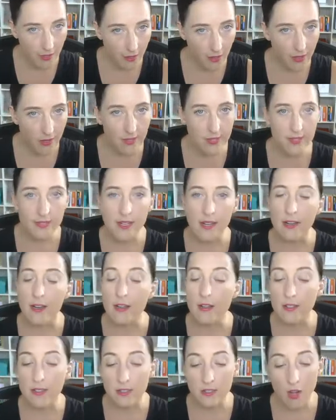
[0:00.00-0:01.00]
like I
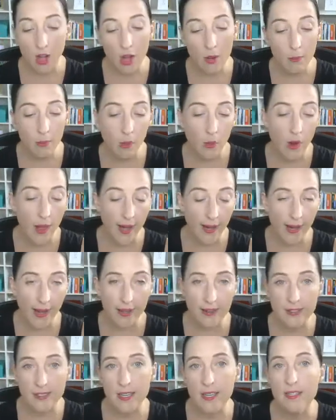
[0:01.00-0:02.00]
said, Skype or
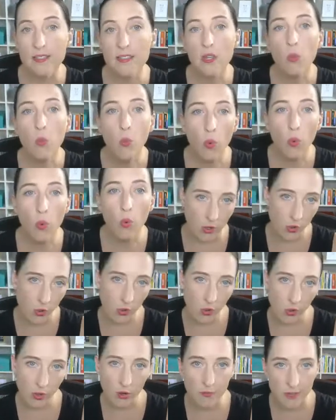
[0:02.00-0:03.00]
Hangouts is the water
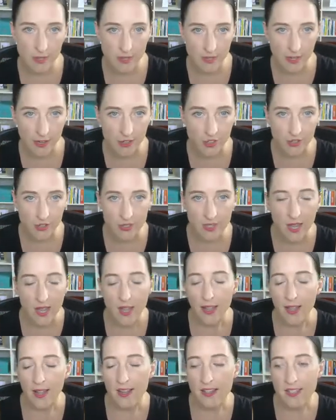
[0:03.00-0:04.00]
cooler conversations.
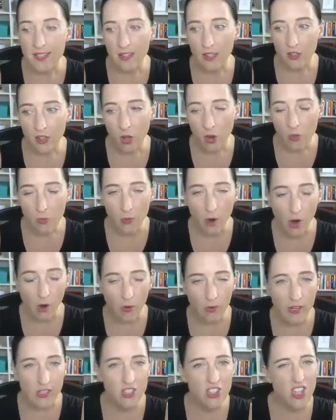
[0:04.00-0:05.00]
It's the low
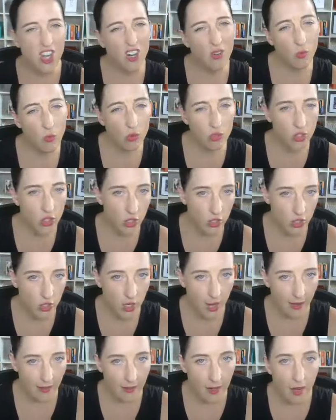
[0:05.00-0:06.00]
priority general chit
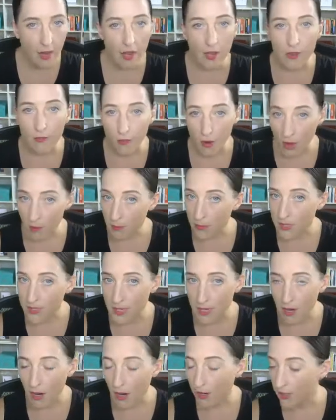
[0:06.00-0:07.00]
chat. If I'm
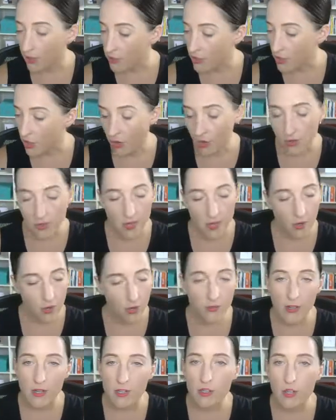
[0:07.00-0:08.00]
busy, I can turn that
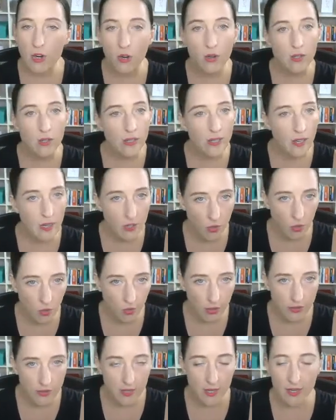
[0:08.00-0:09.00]
off and totally ignore
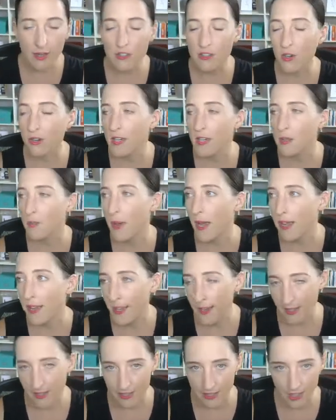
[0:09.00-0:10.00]
it, and I don't need to pay
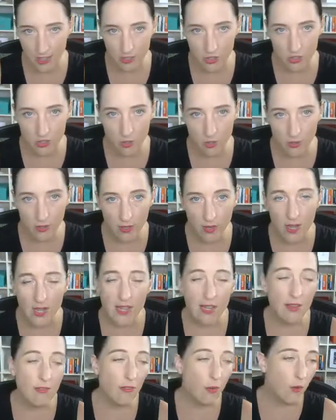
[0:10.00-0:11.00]
any attention to it.
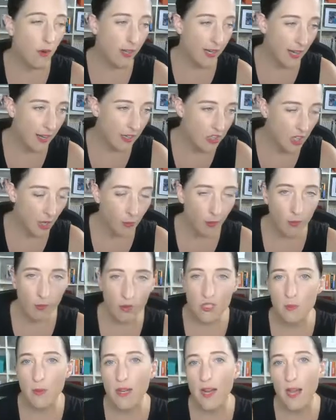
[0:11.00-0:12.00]
If I want to catch up on
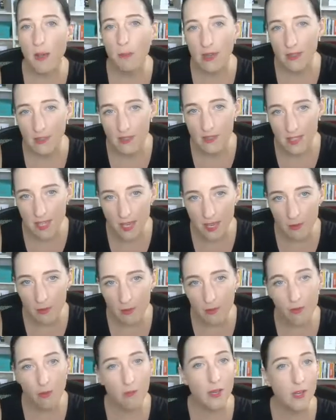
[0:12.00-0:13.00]
what's been happening in the team,
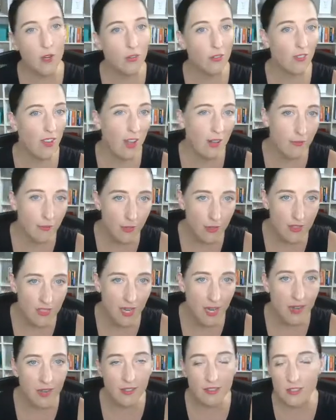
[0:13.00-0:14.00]
if I've been offline for a
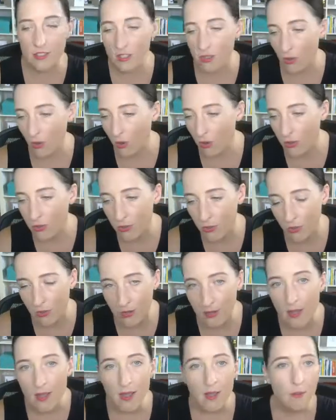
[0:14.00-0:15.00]
day, I can scroll through
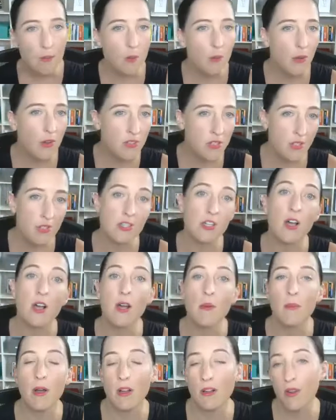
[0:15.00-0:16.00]
it. But most of the
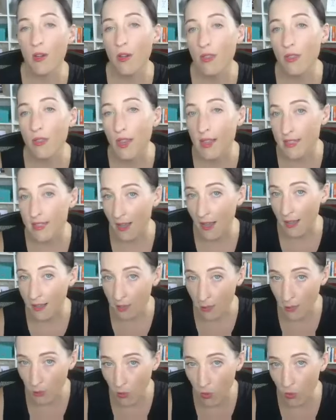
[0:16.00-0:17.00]
time, I know that that's
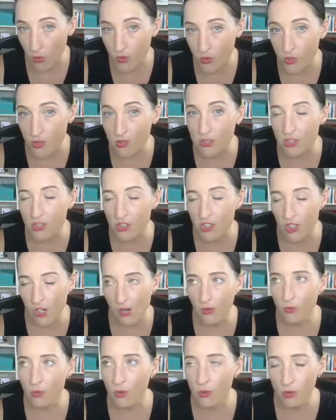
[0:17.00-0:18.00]
unimportant
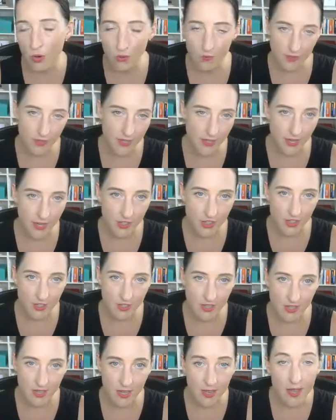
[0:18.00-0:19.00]
general
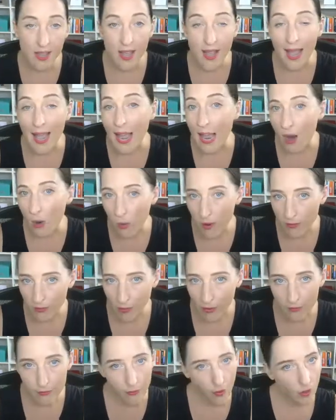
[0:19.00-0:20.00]
conversations.
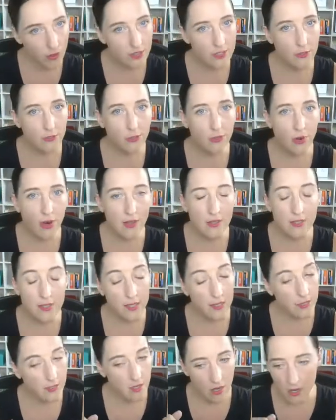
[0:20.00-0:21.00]
However, Voxer for us
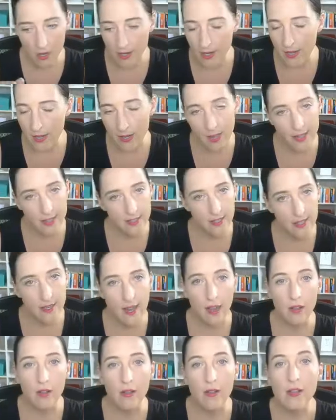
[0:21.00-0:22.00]
is, I need an answer
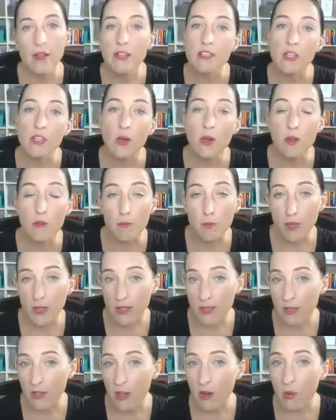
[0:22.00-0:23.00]
now. So if
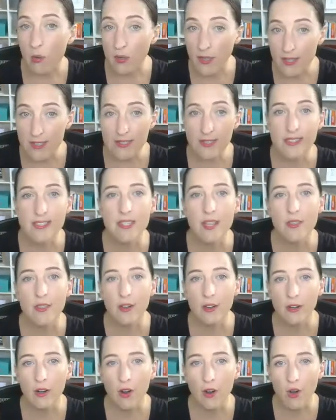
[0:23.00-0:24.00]
Belinda or Leslie sit there
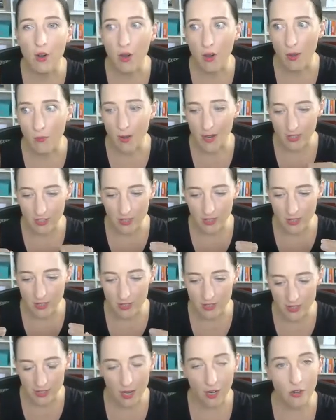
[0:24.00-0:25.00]
and go, oh, I'm actually
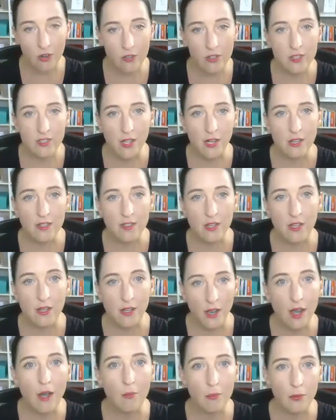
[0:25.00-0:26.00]
stuck on a task, I
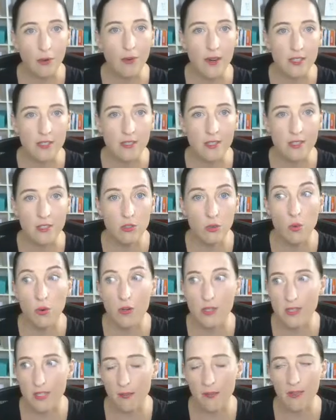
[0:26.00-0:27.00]
can't progress this, or
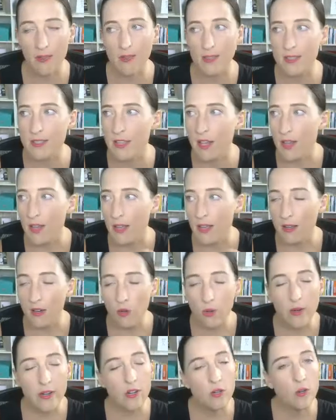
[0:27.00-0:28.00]
it's something that's
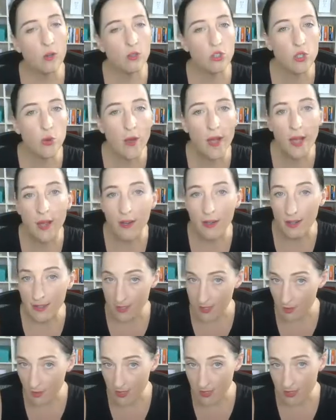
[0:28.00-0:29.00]
critical to our
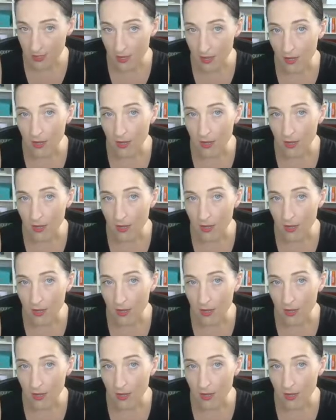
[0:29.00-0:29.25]
customers,